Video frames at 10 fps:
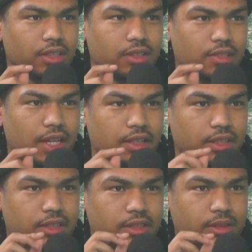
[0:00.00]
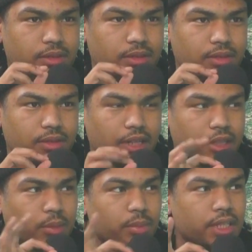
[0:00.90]
take the
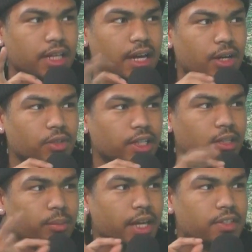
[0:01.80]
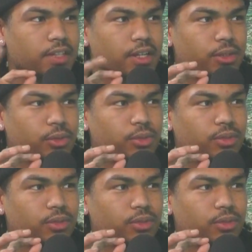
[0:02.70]
beat out, take the bass out.